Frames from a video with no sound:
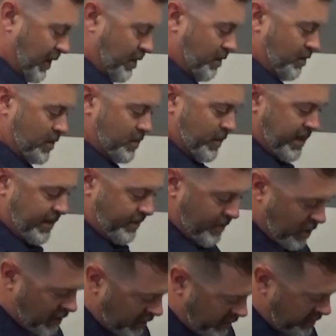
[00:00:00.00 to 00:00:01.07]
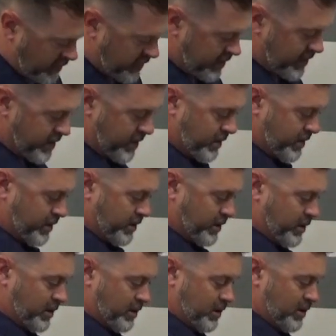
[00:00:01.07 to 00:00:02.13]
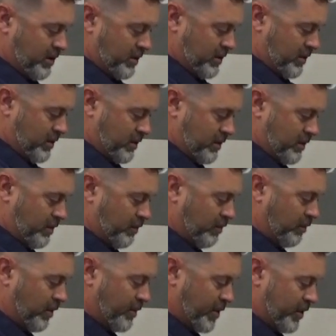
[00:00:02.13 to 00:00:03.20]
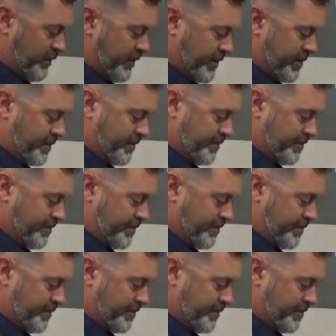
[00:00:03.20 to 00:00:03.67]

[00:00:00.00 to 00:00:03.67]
Once we have them all loosened, we'll remove them.